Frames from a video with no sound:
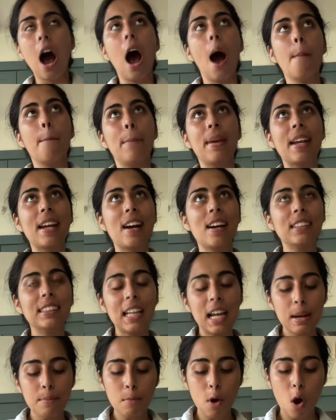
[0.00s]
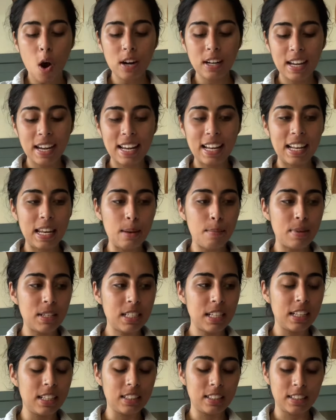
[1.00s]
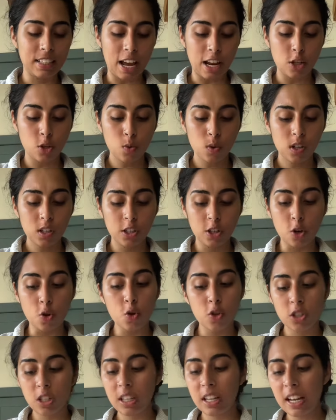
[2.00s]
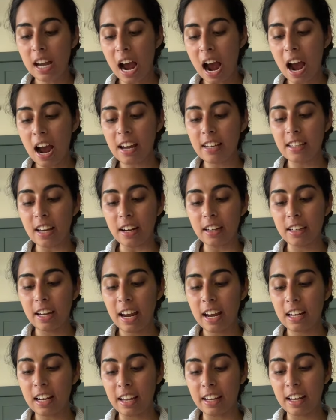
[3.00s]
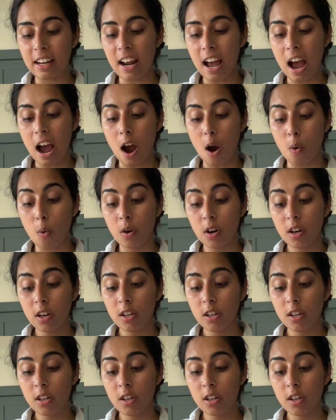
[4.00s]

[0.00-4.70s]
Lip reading: Because I'm on a limited schedule, usually I dedicate like an hour